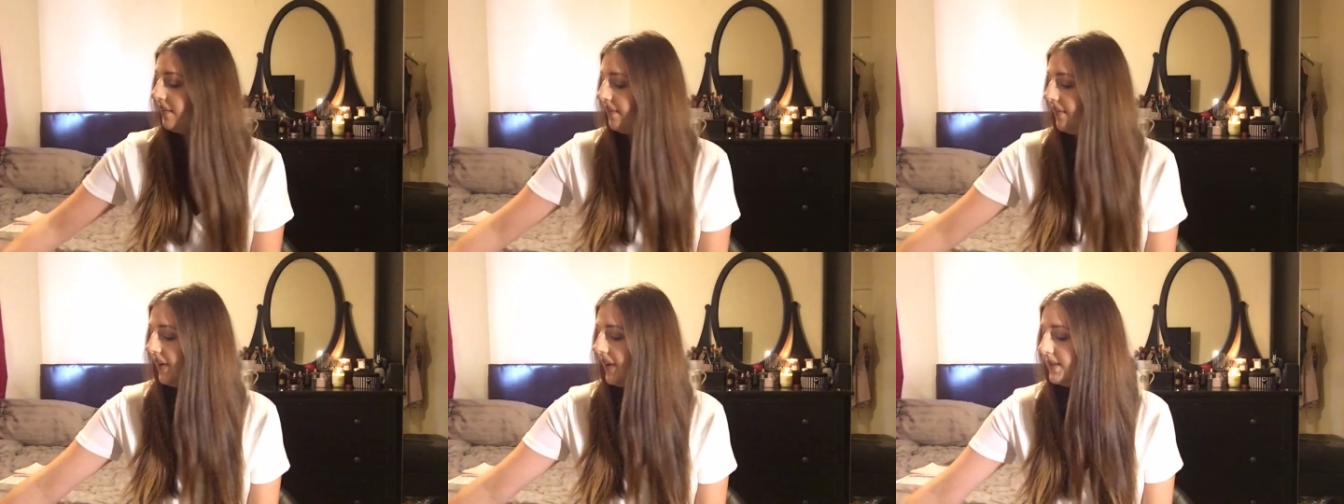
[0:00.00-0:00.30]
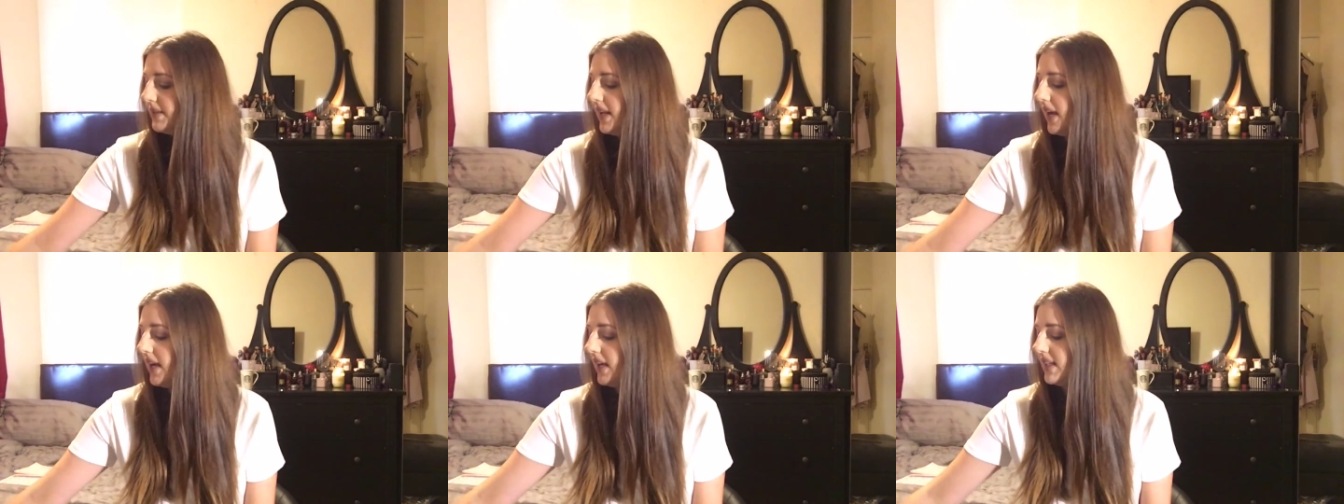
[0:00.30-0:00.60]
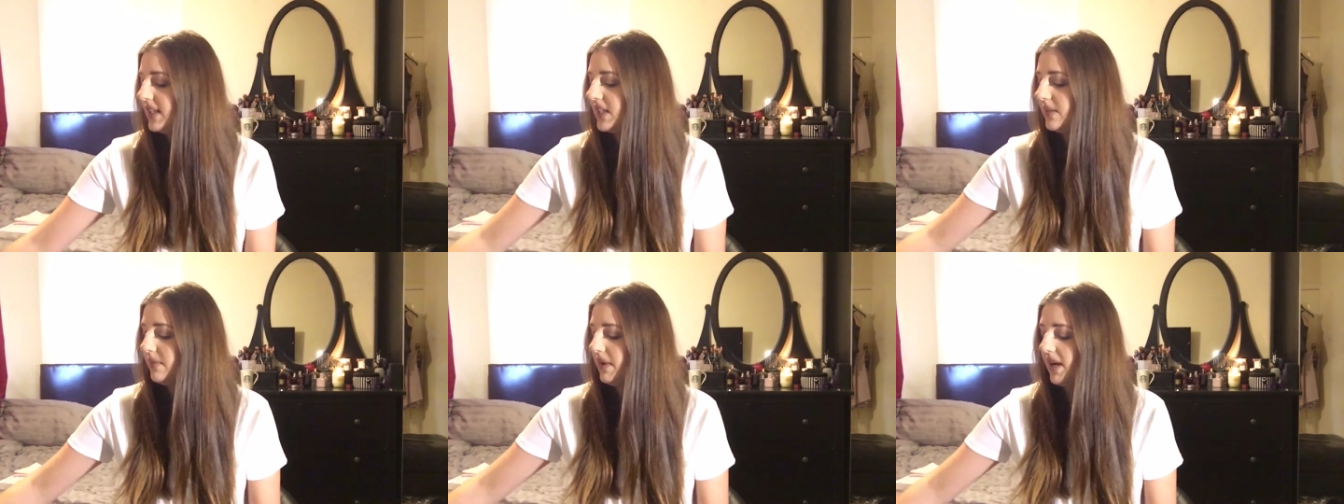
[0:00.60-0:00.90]
first
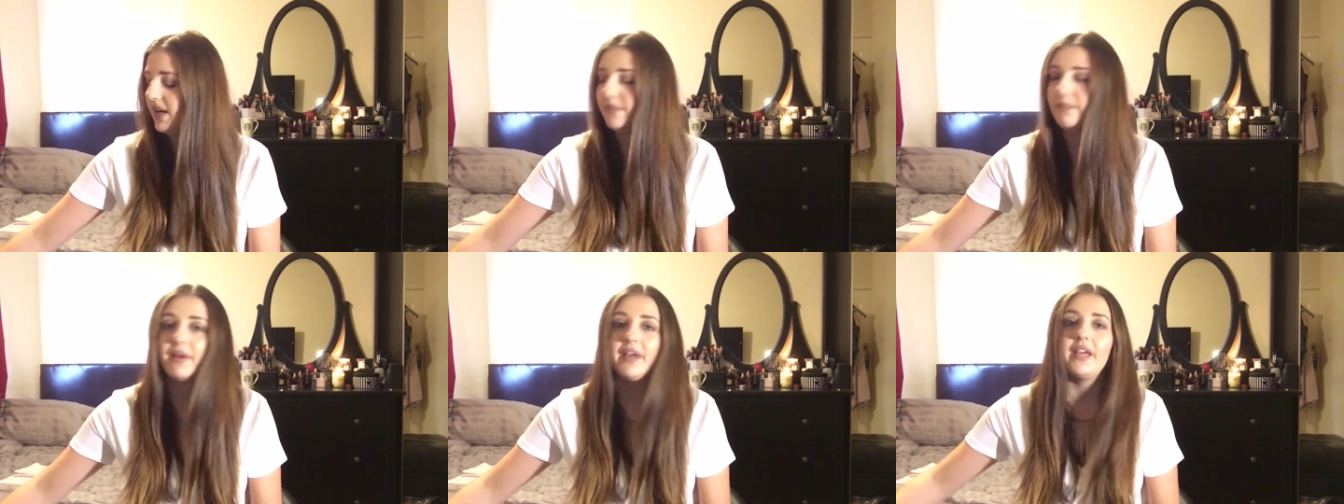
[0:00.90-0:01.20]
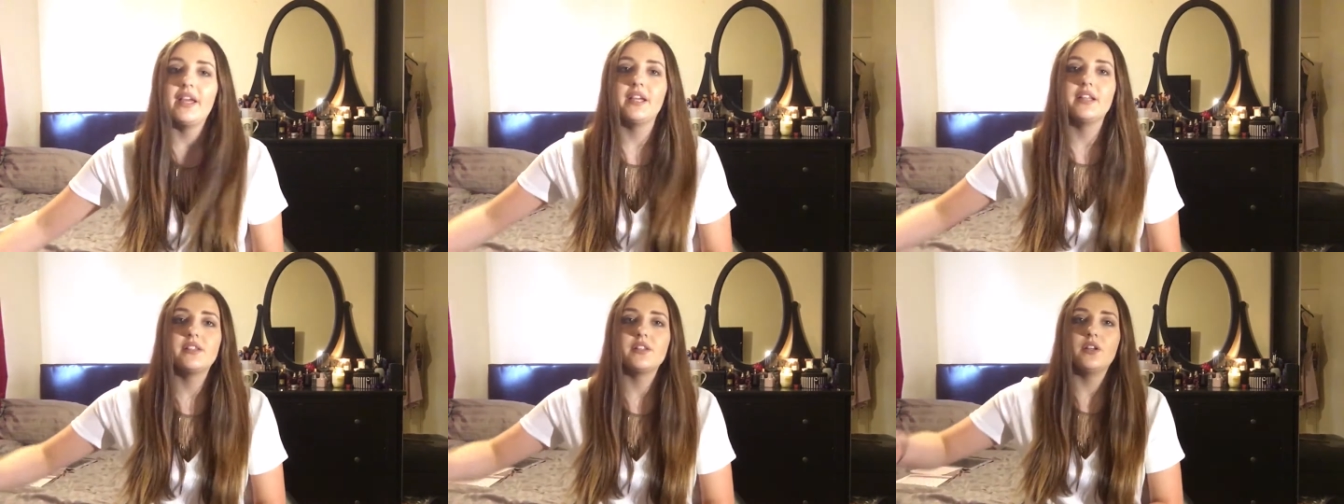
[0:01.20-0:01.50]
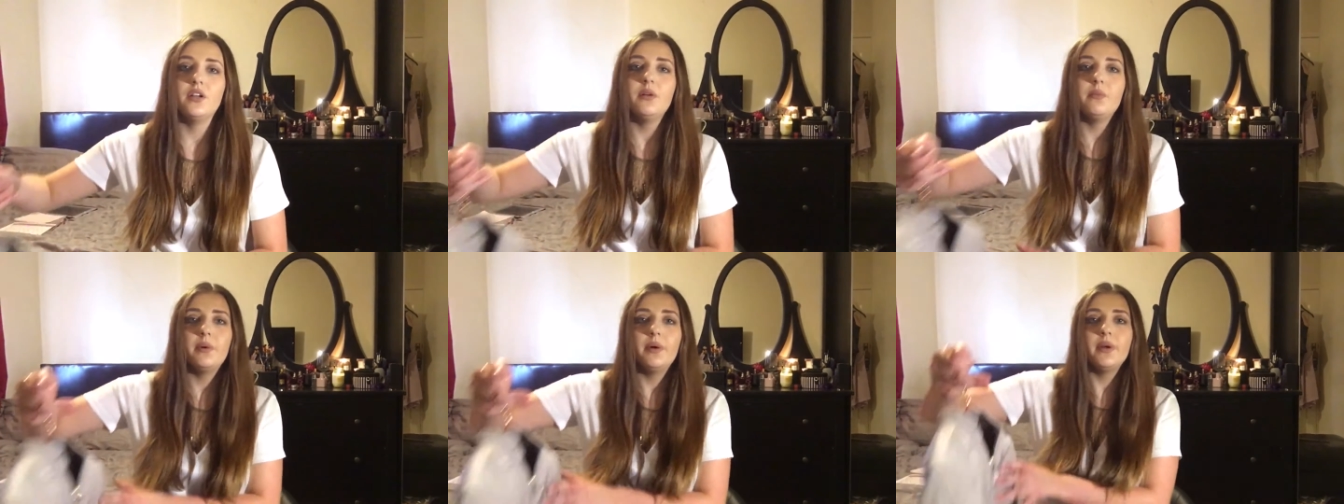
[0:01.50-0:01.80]
item I picked
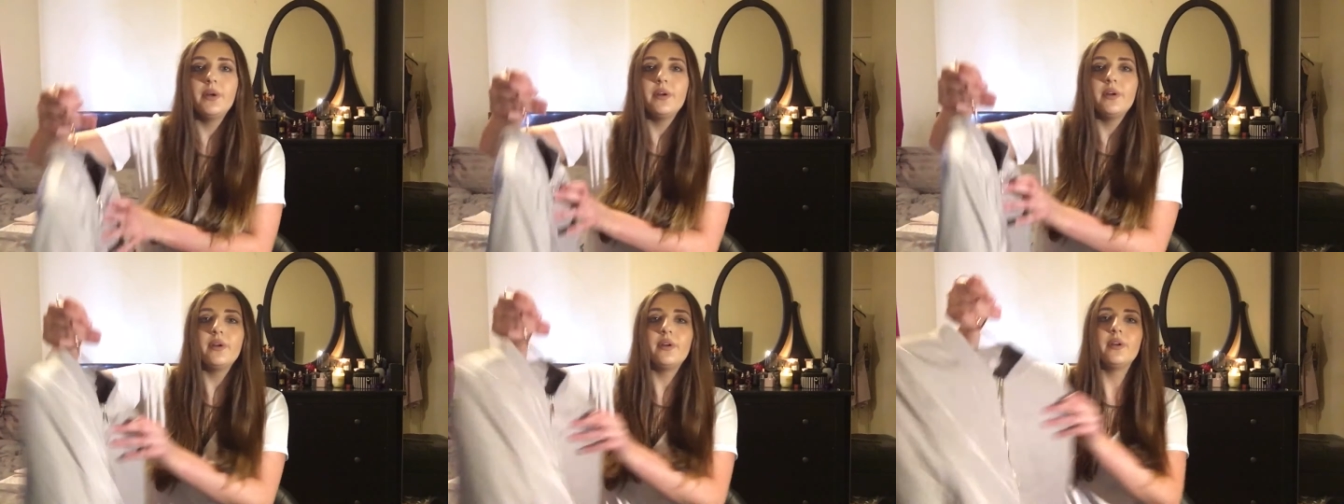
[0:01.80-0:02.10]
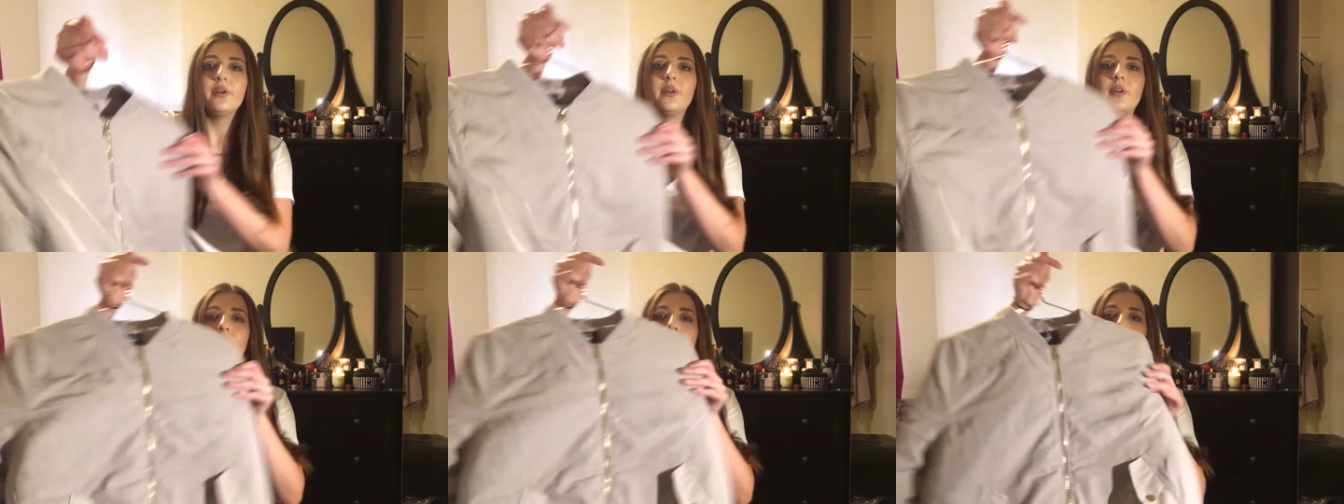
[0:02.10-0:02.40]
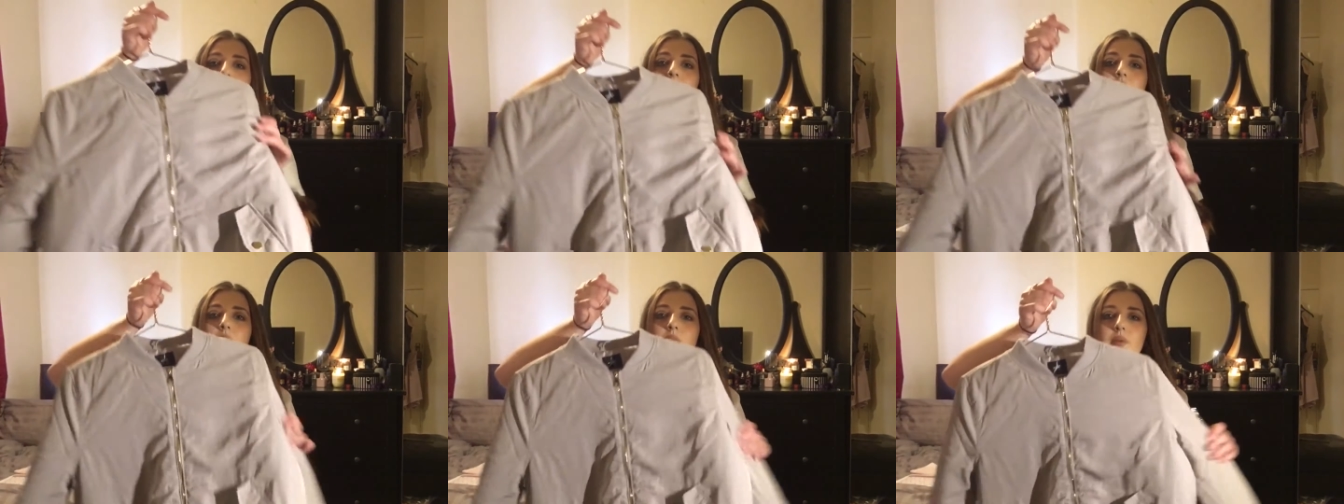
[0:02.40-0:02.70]
up
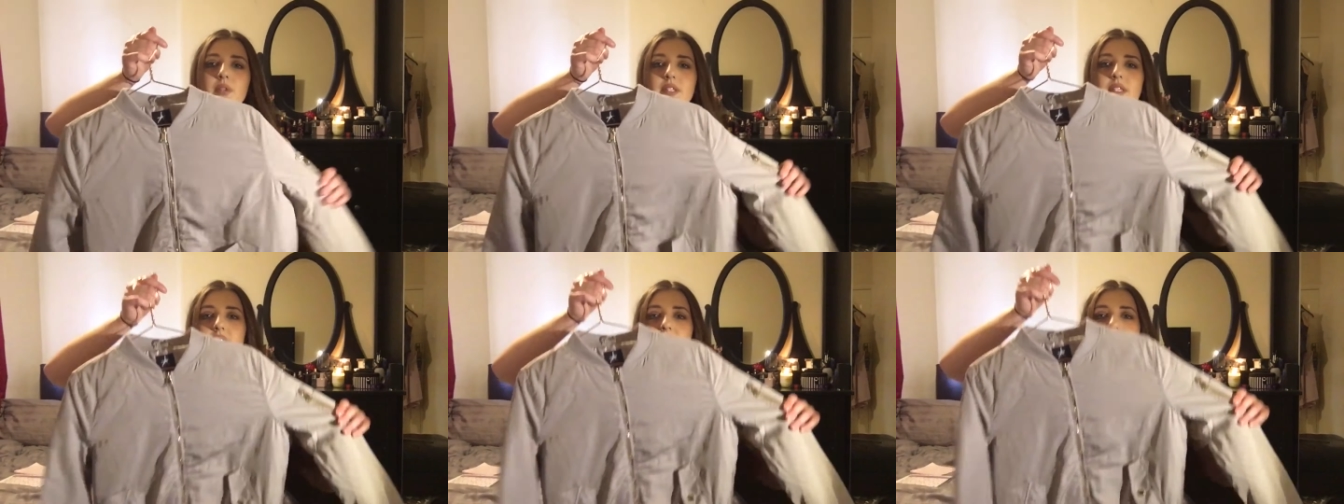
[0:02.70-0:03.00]
was